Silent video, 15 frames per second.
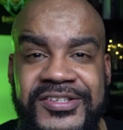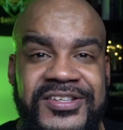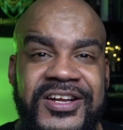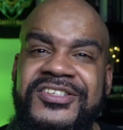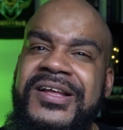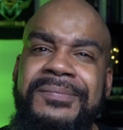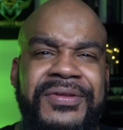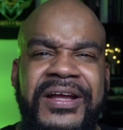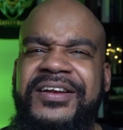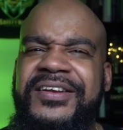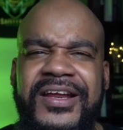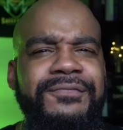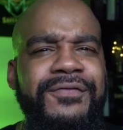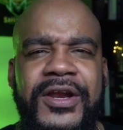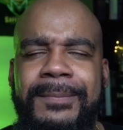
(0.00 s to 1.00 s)
There's something
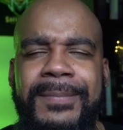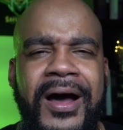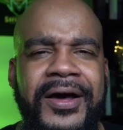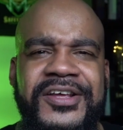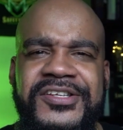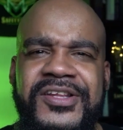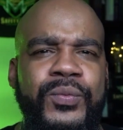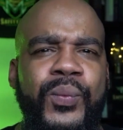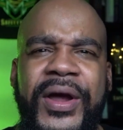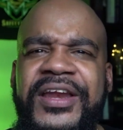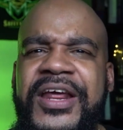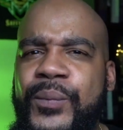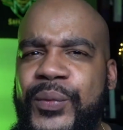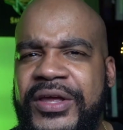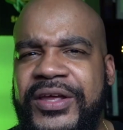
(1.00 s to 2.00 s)
different about us, the way
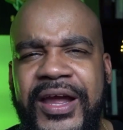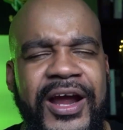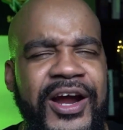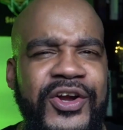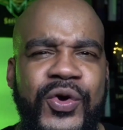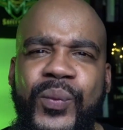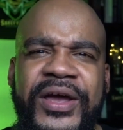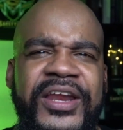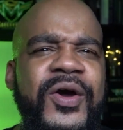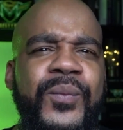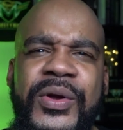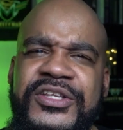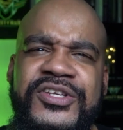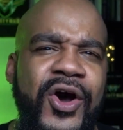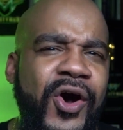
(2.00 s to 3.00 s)
that we care, the way that we
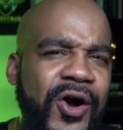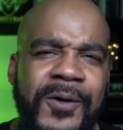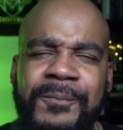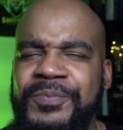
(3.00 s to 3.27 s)
talk,